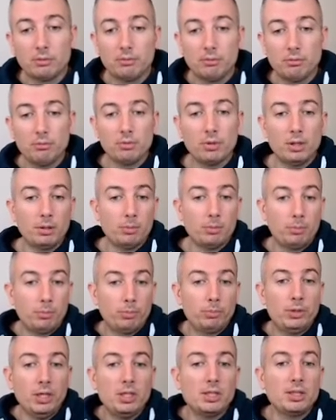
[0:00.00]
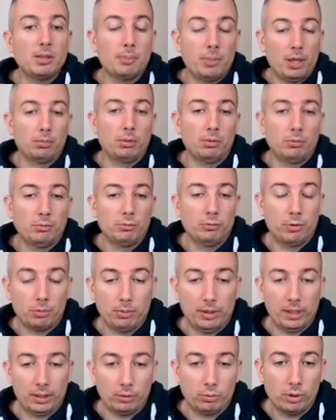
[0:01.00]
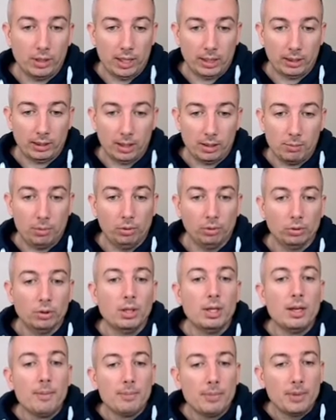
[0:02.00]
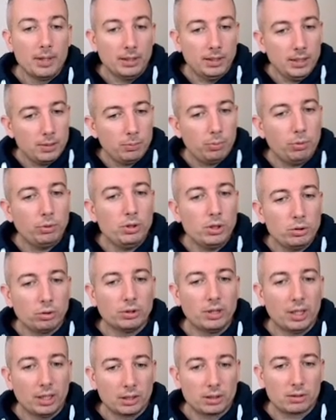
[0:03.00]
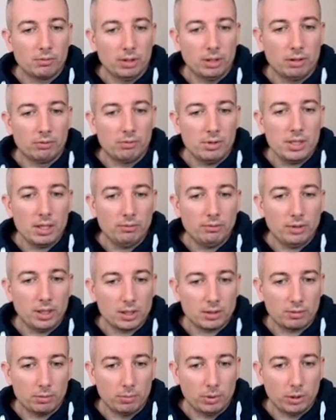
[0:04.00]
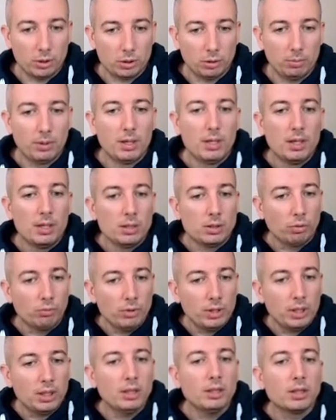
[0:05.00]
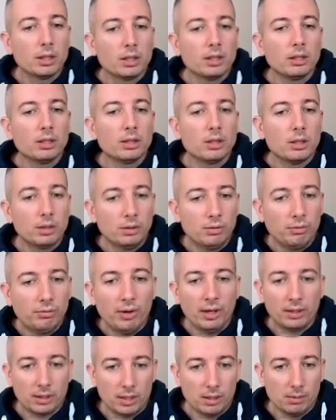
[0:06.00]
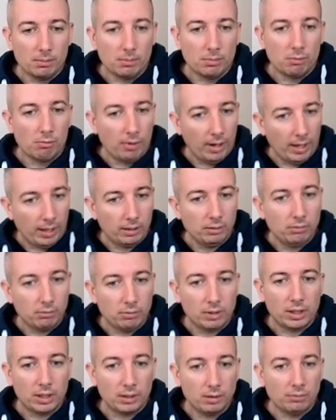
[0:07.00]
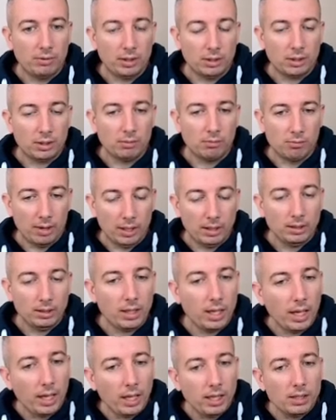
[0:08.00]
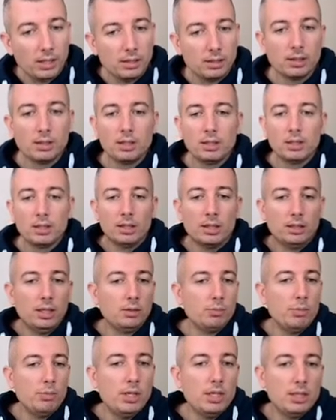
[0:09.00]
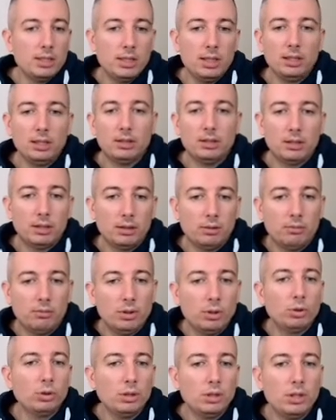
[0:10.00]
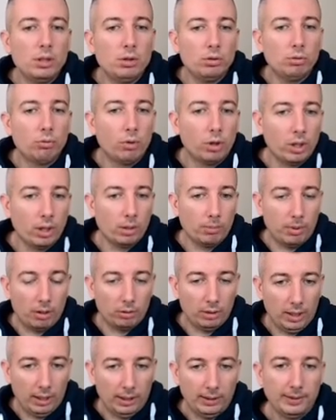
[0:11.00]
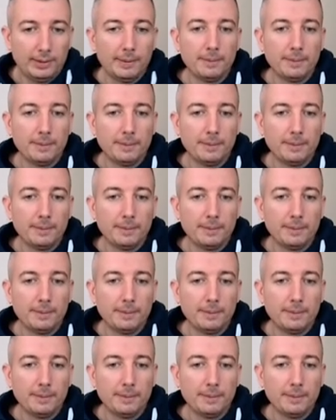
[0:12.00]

there is a problem for black to attack that pawn. This pawn is on dark square. We have dark square bishop, so we can defend him well. And that means that we don't need to worry about that